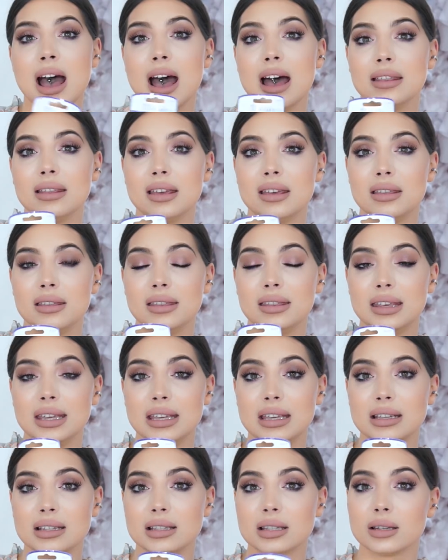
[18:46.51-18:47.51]
and then
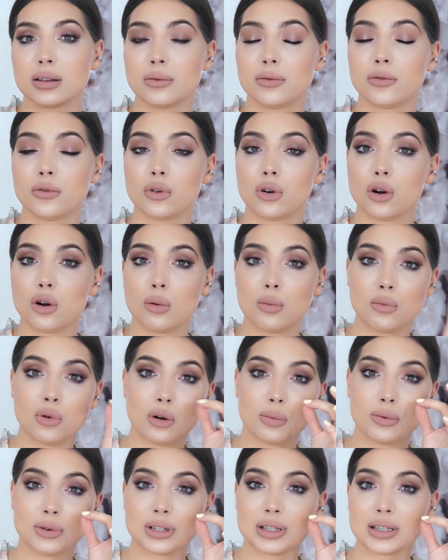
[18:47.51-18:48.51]
these for
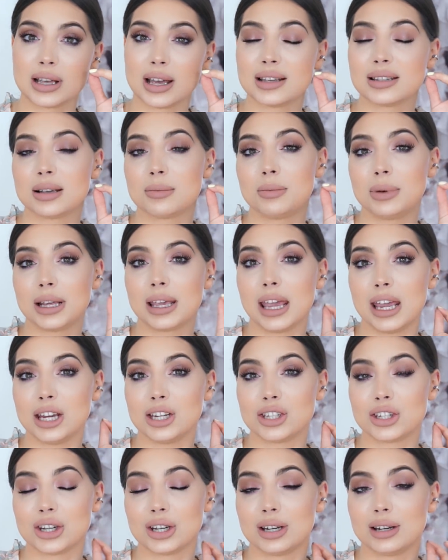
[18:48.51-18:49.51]
more precise
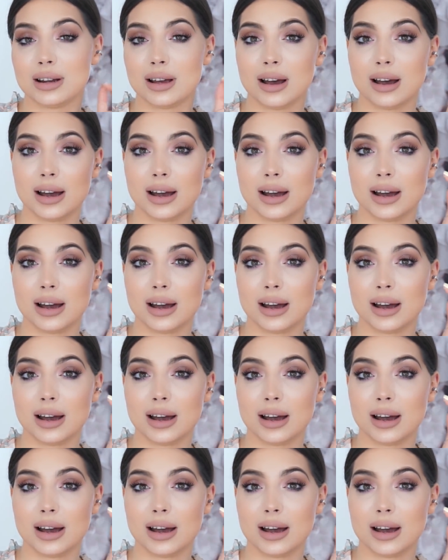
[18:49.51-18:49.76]
application